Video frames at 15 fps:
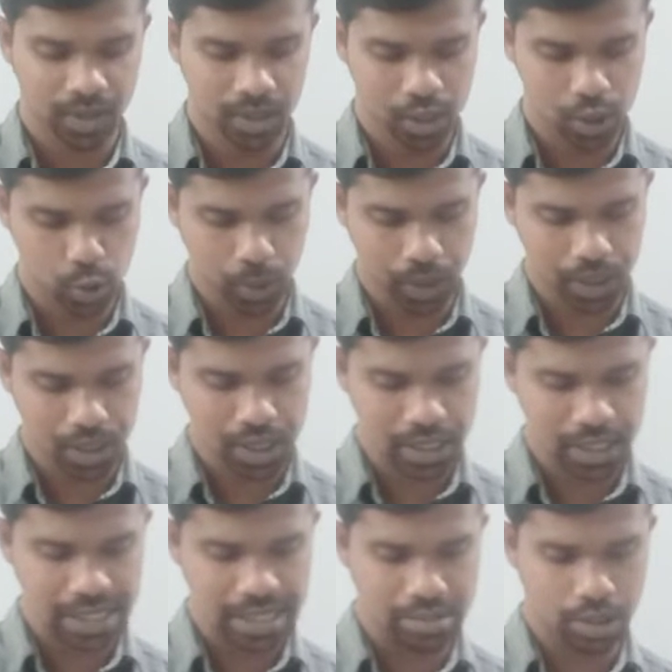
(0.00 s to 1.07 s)
the
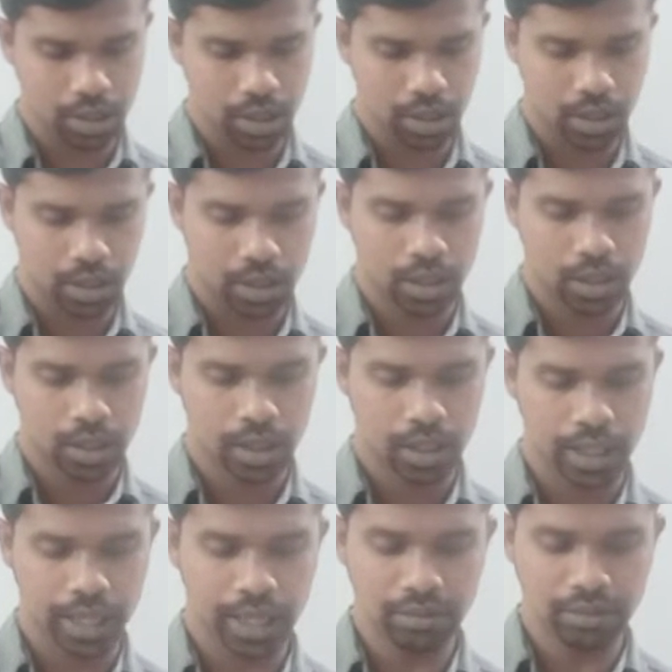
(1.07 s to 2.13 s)
sweetest
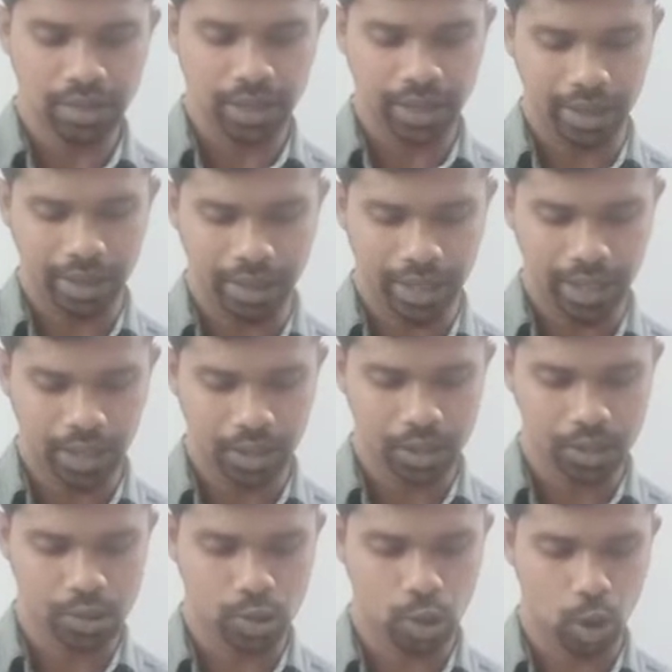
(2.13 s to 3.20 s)
in the gale,
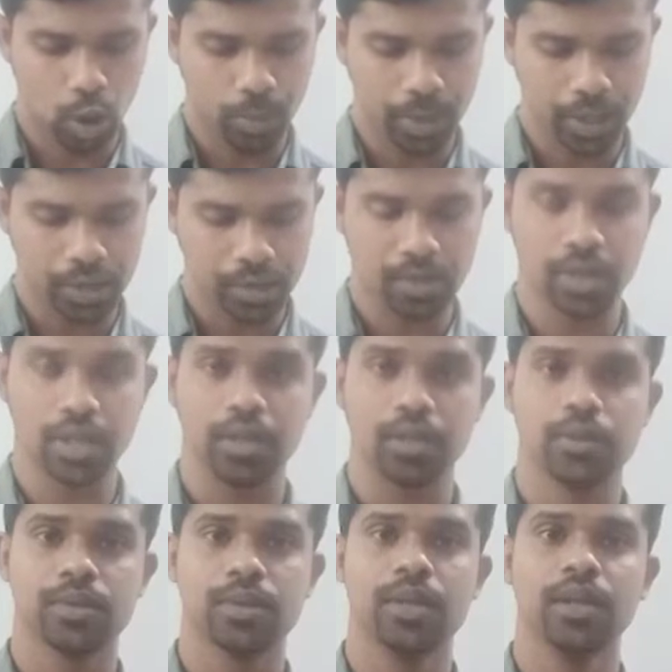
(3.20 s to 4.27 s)
the storm at sea.
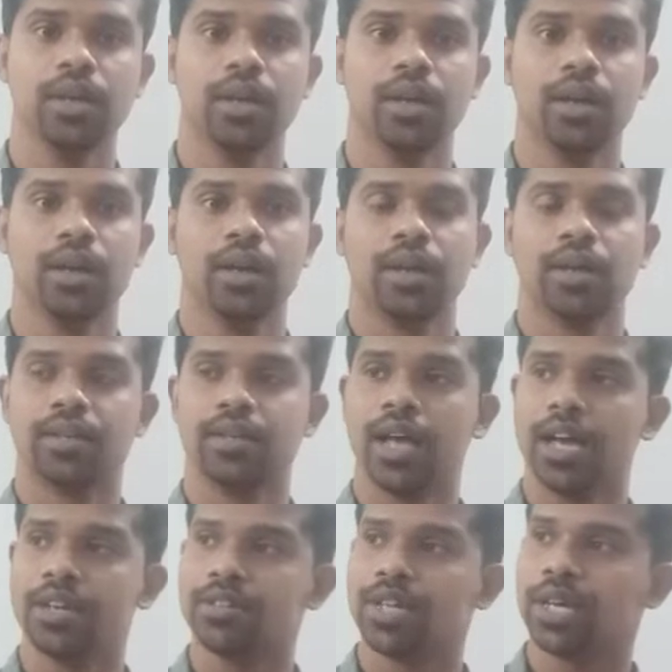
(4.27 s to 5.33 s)
See,
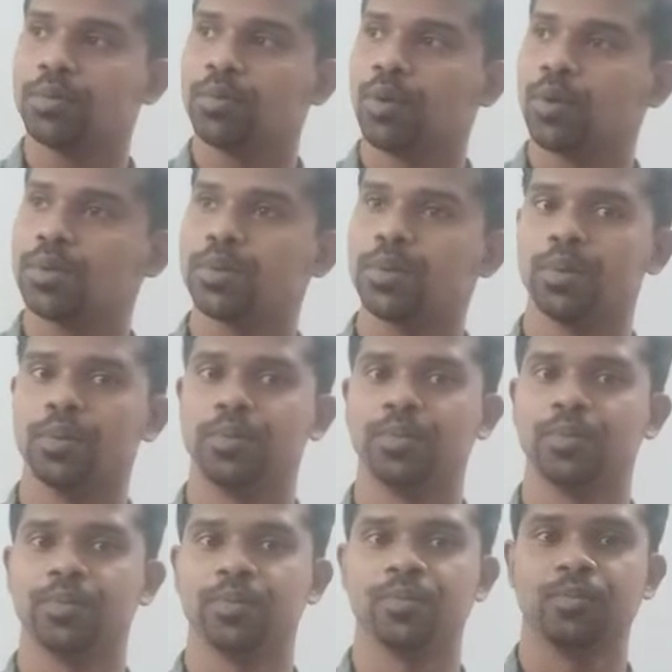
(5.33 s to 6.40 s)
that time also,
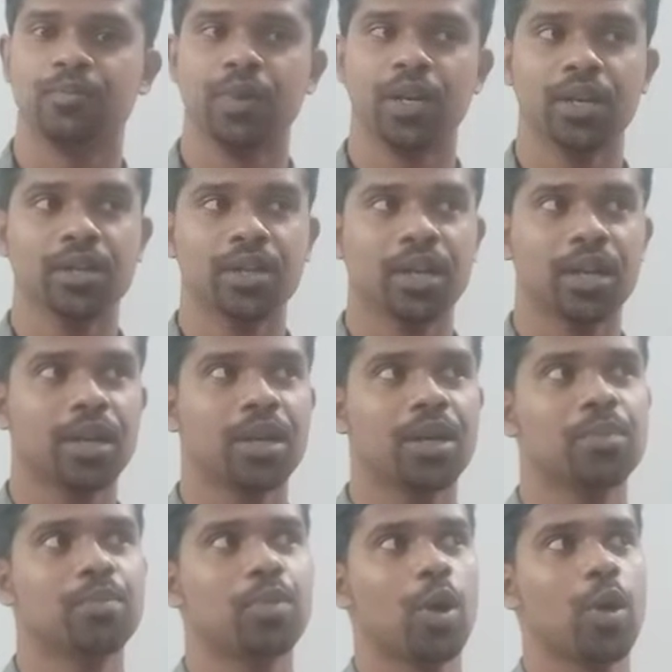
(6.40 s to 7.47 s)
when there
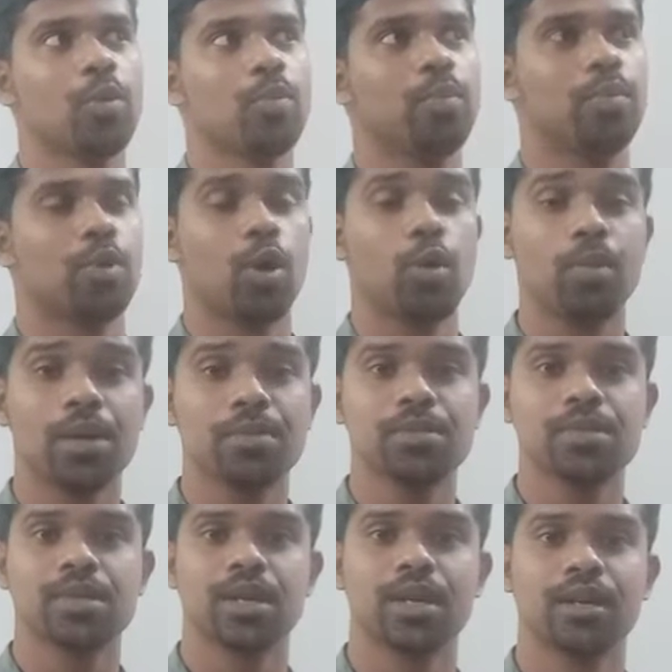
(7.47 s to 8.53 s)
are
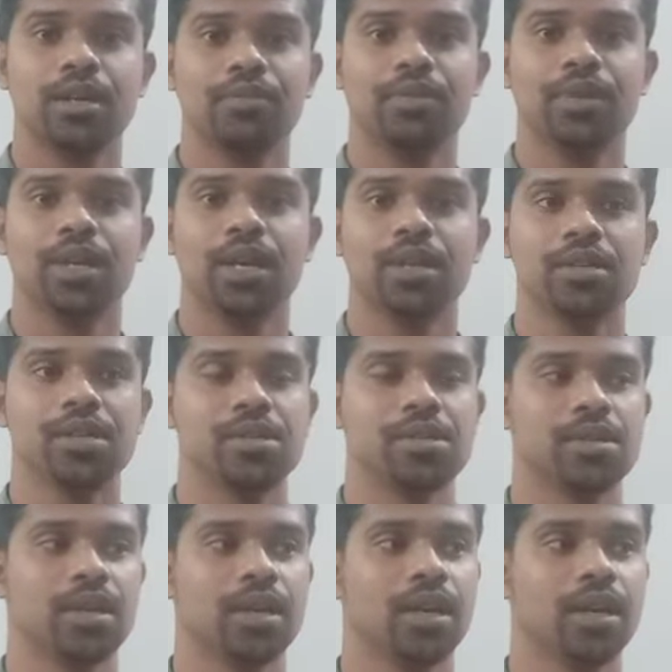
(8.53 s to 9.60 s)
problems and
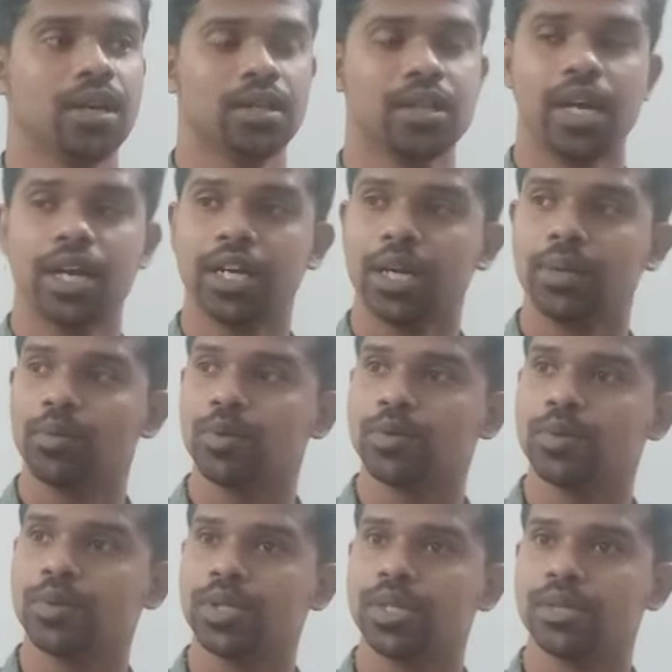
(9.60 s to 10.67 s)
difficulties, that time
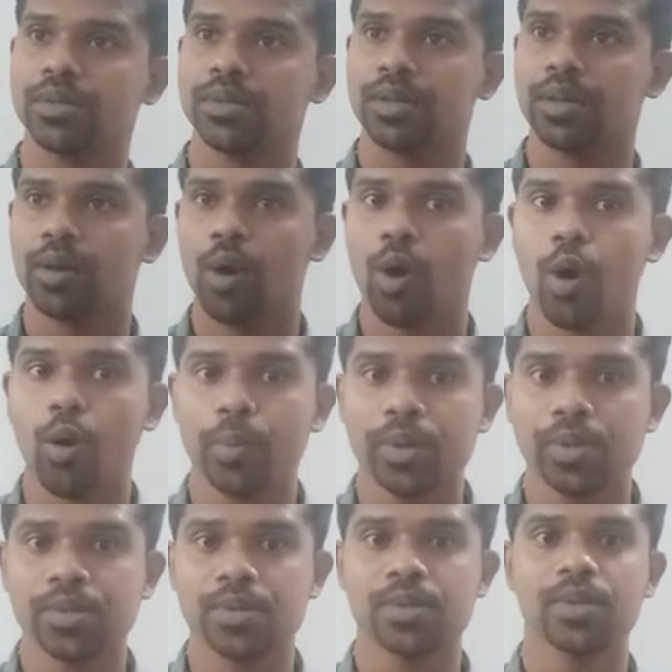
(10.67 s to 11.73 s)
also this hope
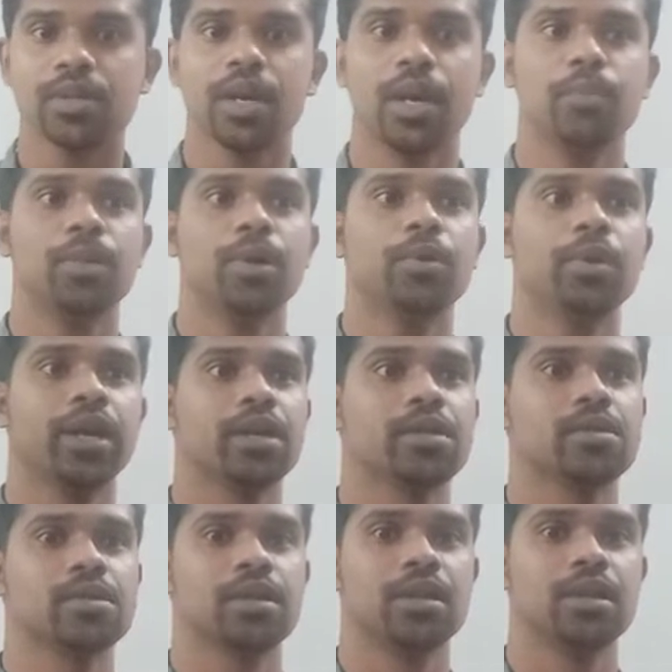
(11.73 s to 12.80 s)
is empowering
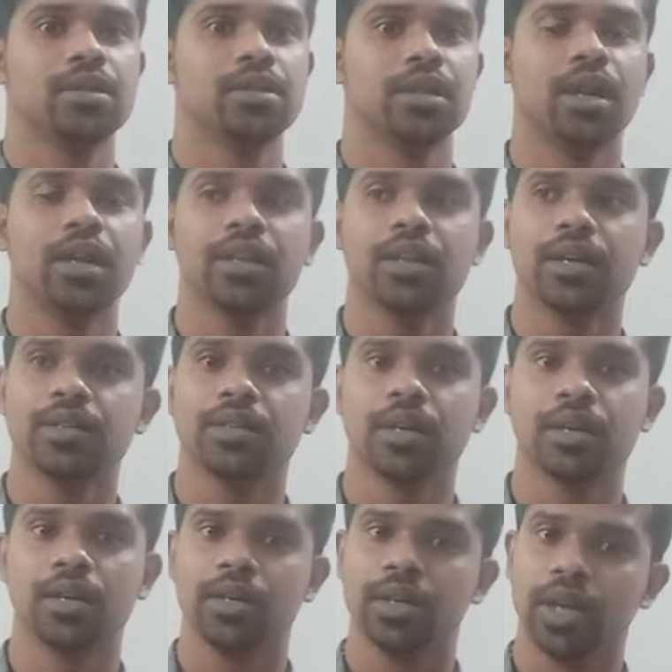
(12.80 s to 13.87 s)
us, telling
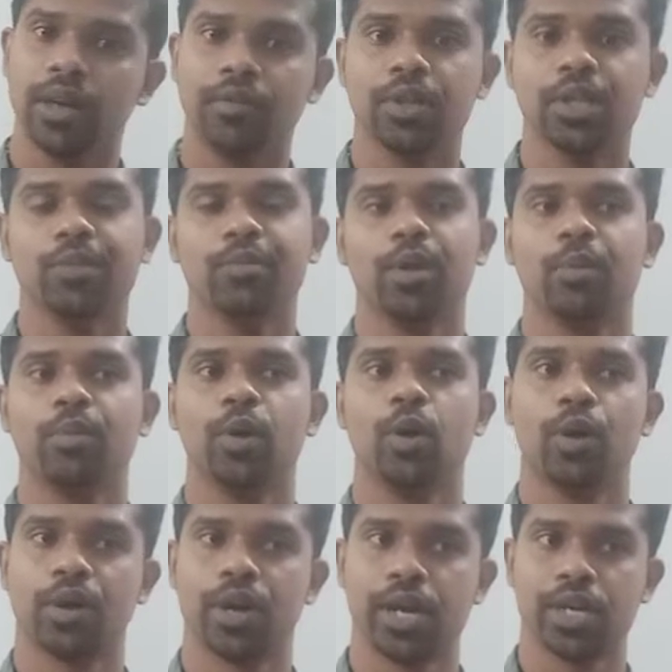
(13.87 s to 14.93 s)
that everything will be
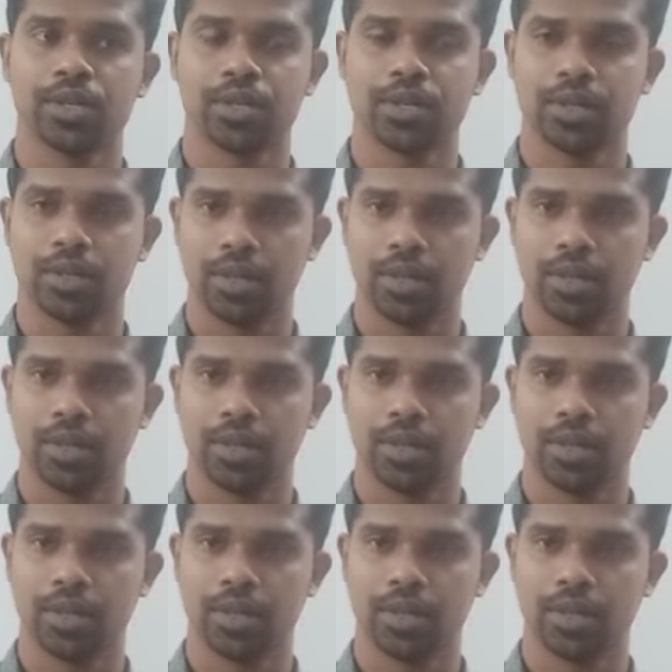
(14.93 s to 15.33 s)
all right.